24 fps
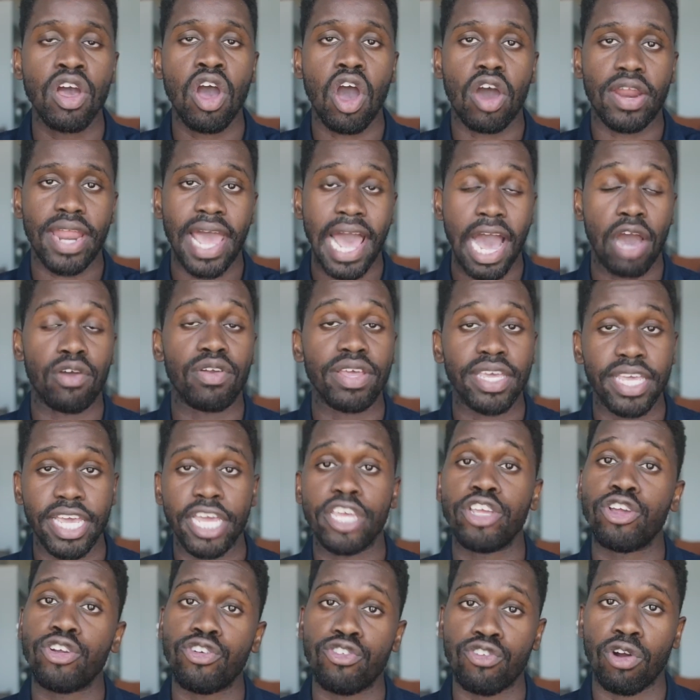on how to
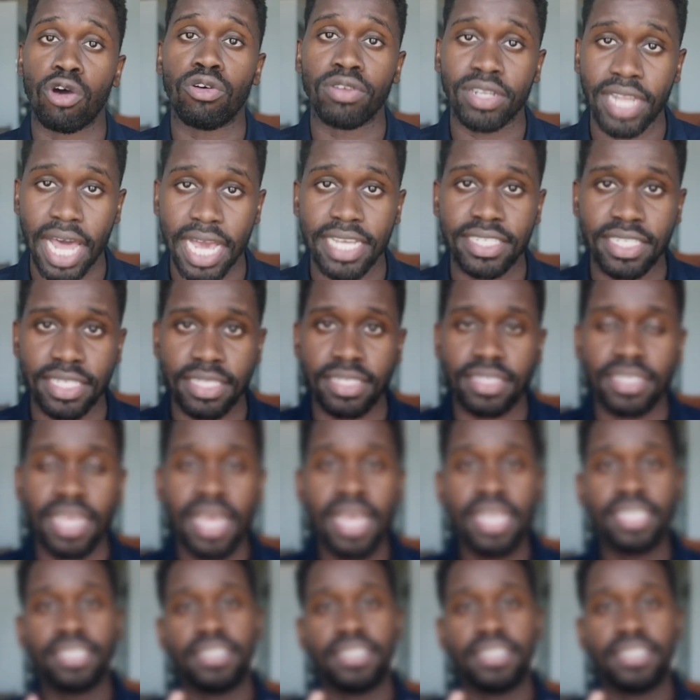get your drone license.